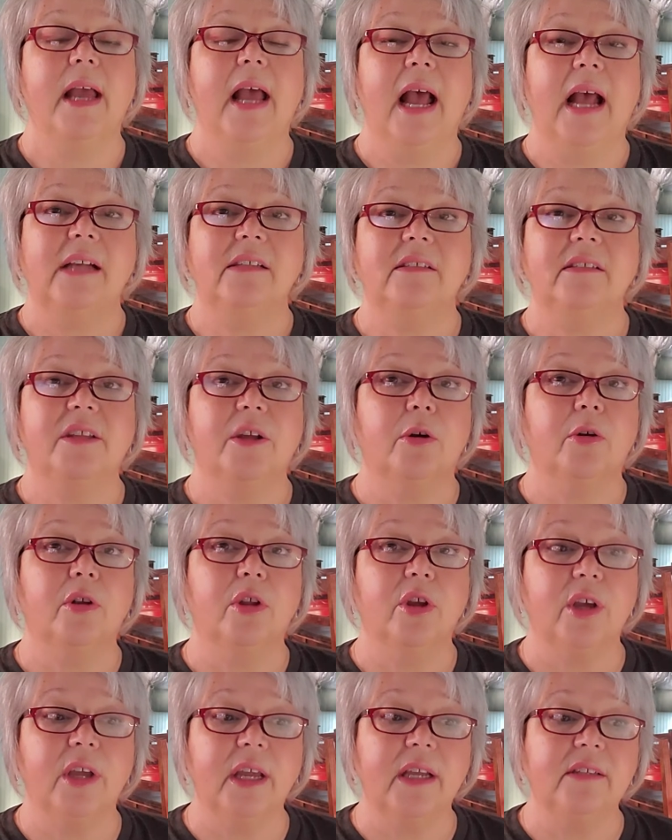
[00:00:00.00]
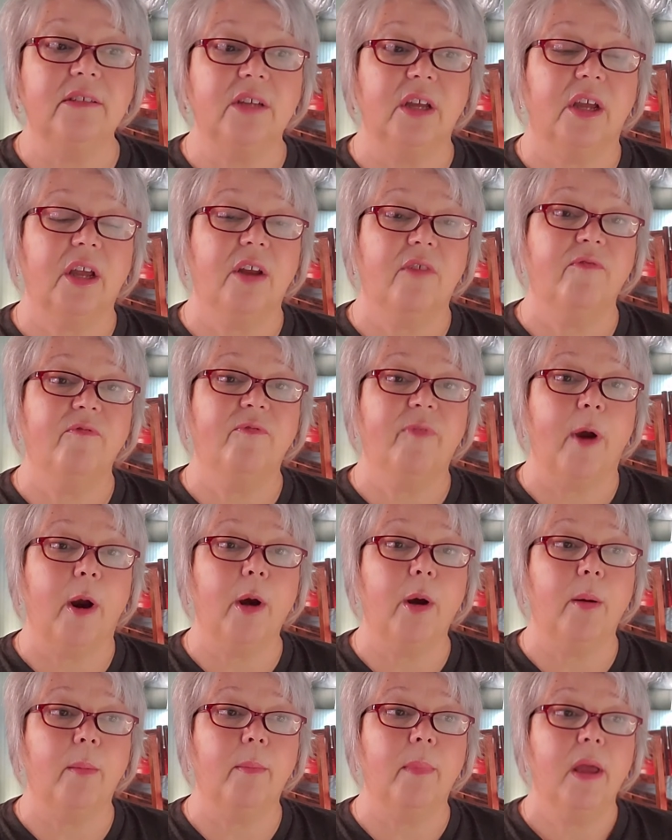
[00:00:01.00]
as they're looking to
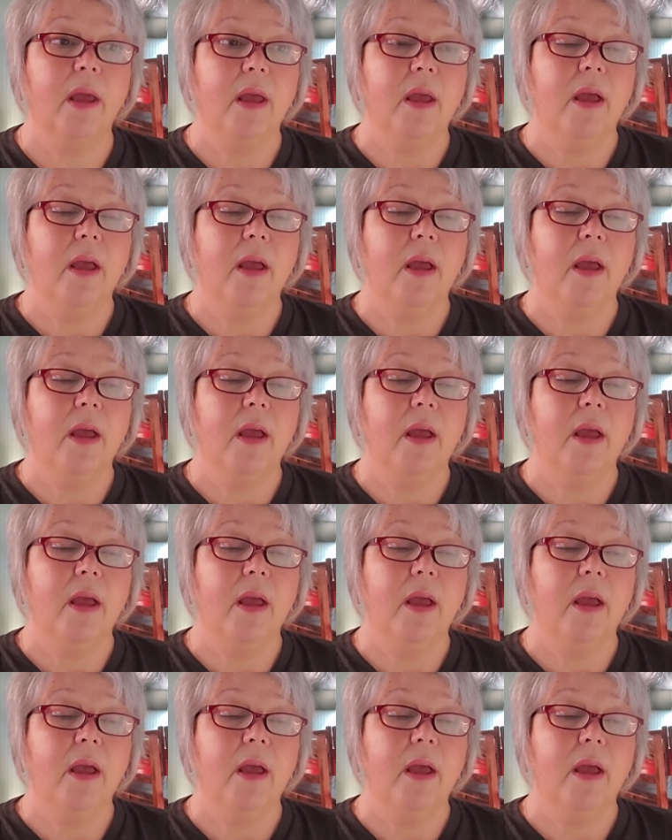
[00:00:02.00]
confirm